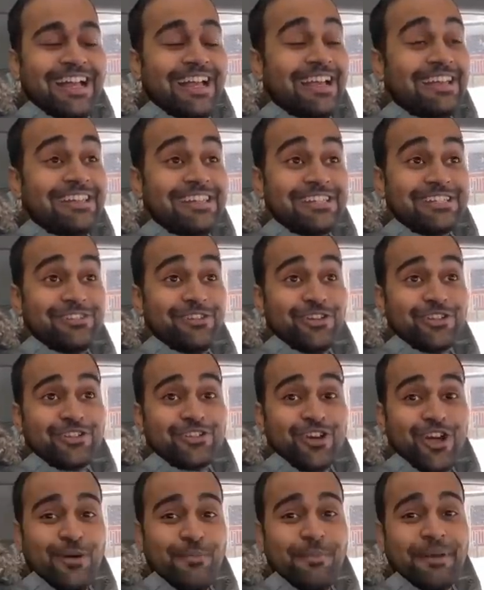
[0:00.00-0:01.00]
in the
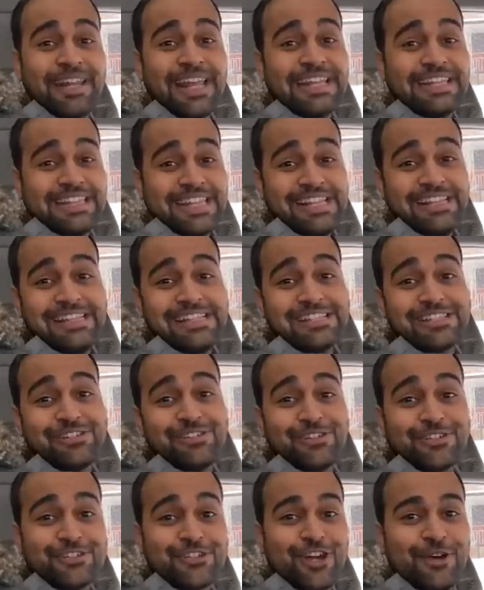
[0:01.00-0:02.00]
snowstorm, but I think the
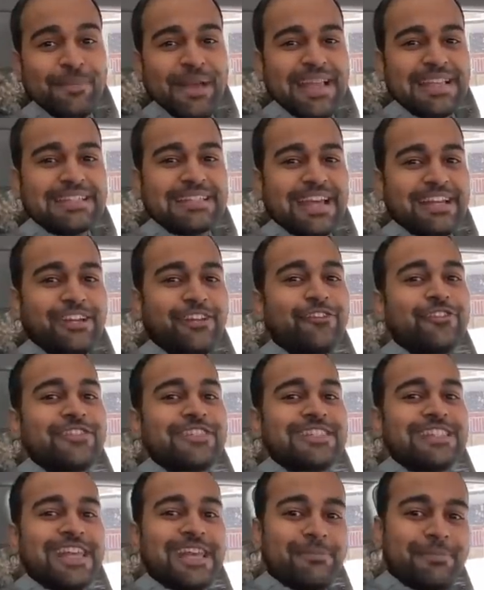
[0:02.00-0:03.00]
snowstorm has kind of
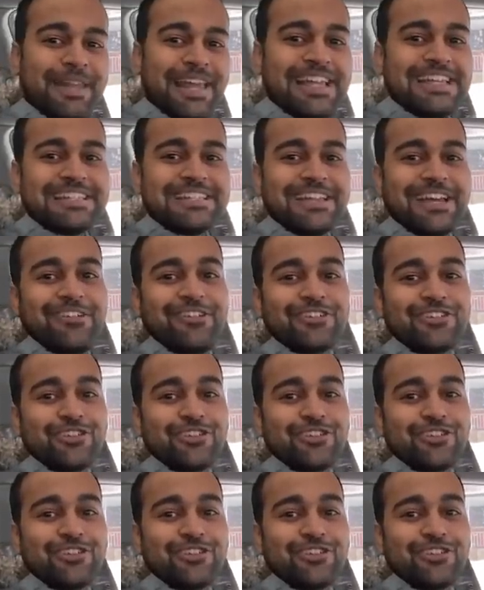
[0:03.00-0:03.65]
stabilized now,